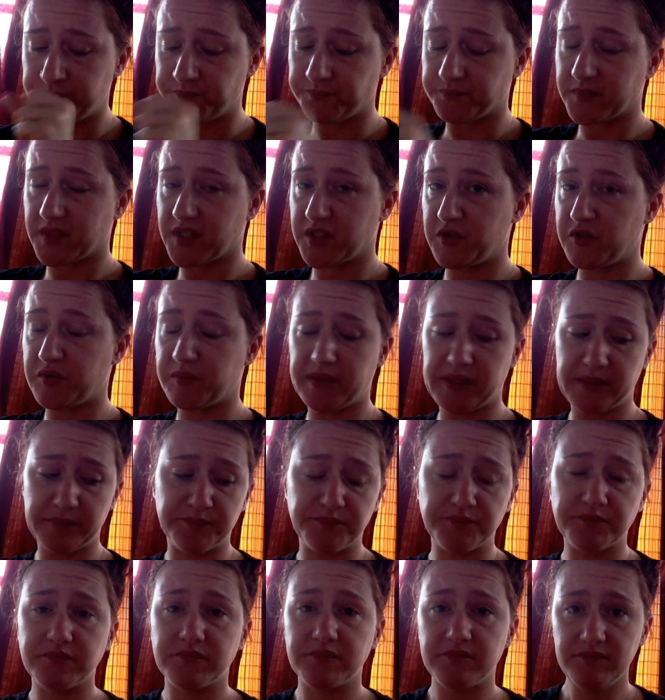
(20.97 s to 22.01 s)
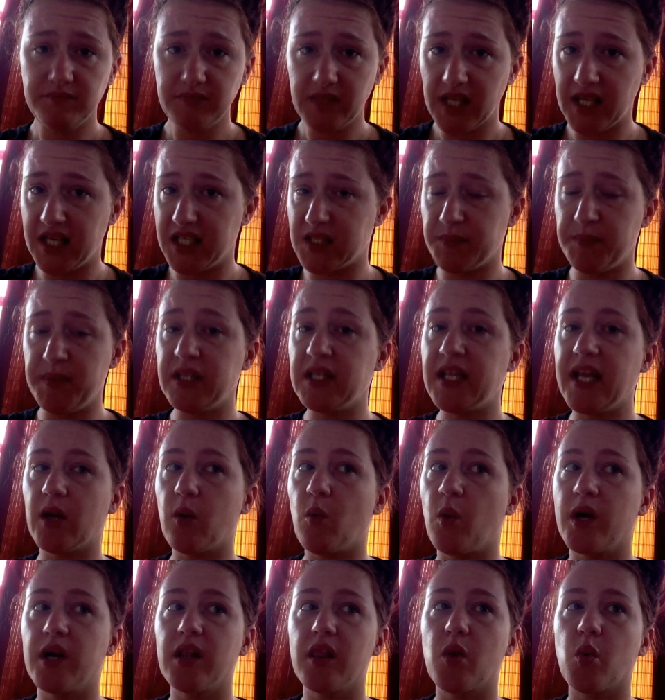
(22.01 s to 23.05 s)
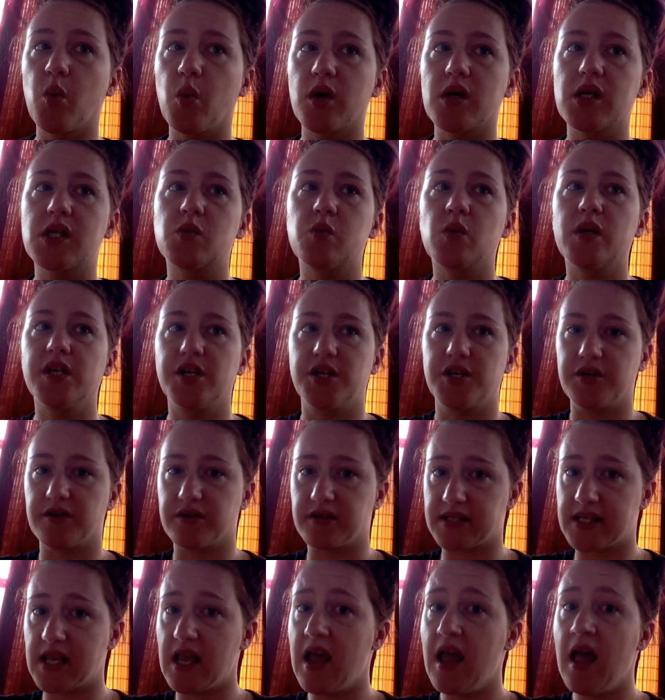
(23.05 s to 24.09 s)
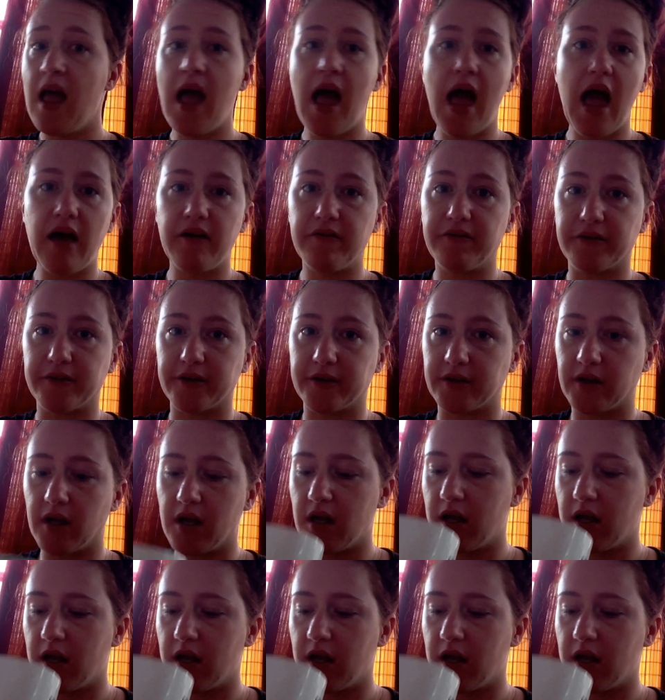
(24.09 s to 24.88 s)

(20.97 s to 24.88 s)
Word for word: excuse me, it's been like one of the worst winters ever.